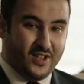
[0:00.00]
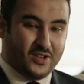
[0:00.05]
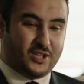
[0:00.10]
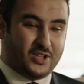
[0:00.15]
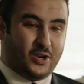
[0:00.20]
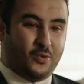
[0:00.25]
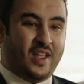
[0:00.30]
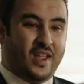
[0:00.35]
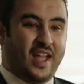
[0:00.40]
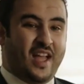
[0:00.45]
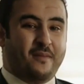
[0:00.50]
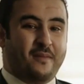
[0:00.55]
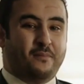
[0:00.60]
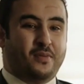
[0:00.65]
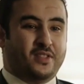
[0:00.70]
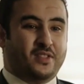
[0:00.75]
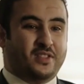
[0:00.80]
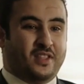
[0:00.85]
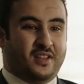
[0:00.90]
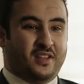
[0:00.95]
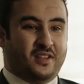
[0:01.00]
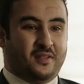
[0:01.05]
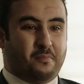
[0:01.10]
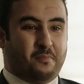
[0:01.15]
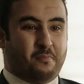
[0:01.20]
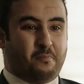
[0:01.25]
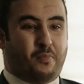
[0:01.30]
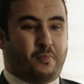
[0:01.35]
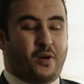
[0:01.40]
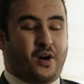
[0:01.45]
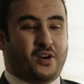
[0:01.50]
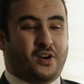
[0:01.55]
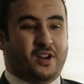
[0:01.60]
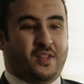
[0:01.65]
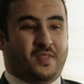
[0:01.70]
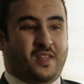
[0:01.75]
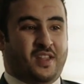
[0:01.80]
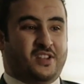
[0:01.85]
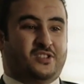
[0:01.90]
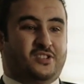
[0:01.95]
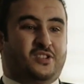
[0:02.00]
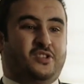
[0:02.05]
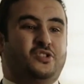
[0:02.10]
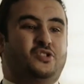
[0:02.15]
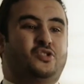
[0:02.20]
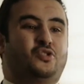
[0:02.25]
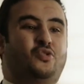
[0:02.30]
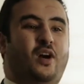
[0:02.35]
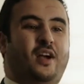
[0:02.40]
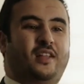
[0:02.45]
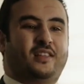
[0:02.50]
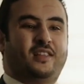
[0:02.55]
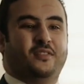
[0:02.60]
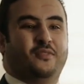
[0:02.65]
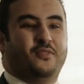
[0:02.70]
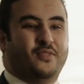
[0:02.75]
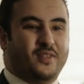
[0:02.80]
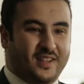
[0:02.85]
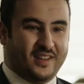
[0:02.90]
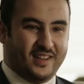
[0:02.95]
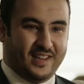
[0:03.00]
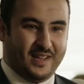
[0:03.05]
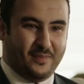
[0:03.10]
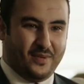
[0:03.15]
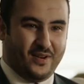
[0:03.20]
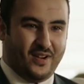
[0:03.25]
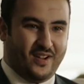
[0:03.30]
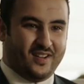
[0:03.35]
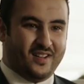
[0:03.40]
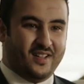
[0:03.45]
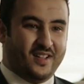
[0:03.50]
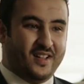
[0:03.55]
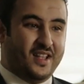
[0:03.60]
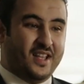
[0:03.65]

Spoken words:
So we have been the party that is constructive in Lebanon.